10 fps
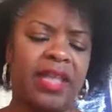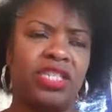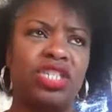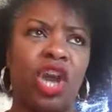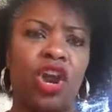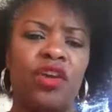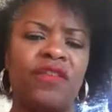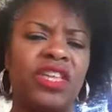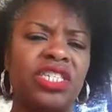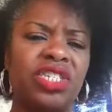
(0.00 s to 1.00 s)

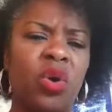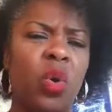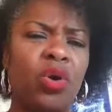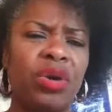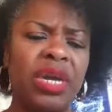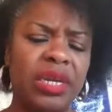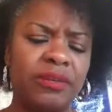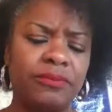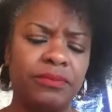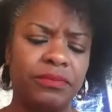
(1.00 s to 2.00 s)
serve the story?
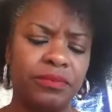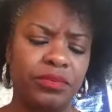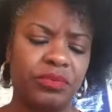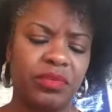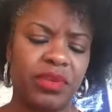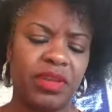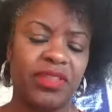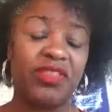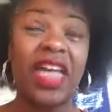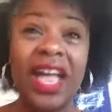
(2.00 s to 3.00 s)

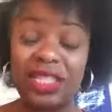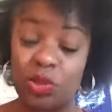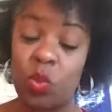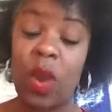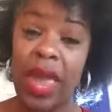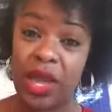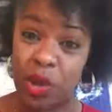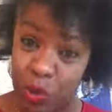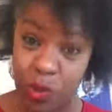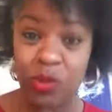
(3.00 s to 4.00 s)
That's way
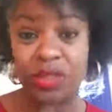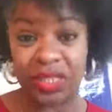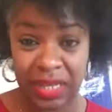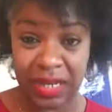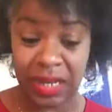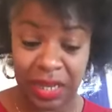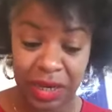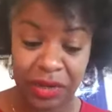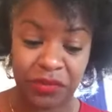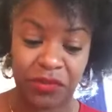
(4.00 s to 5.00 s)
cool,
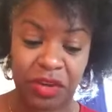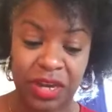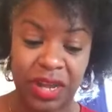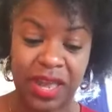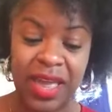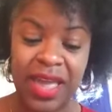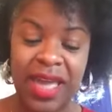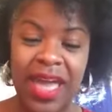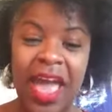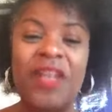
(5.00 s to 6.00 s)
declared Frida,
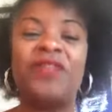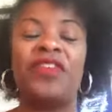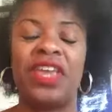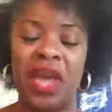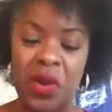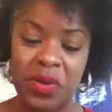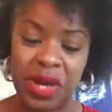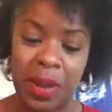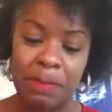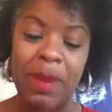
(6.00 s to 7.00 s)
and
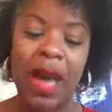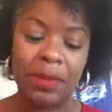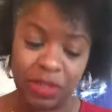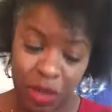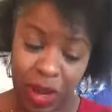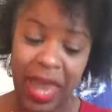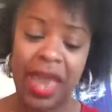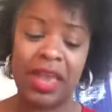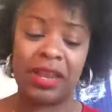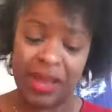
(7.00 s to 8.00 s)
Fiona bobbled her
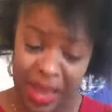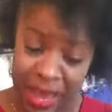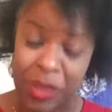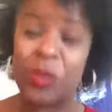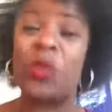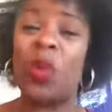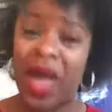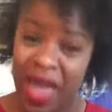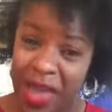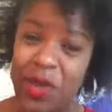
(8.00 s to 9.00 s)
head in
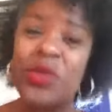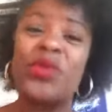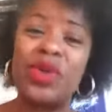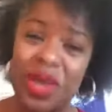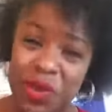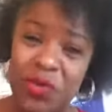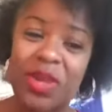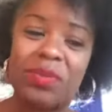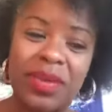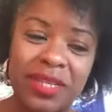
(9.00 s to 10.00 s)
way cool
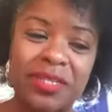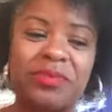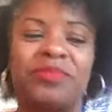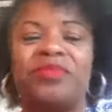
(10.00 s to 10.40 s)
agreement.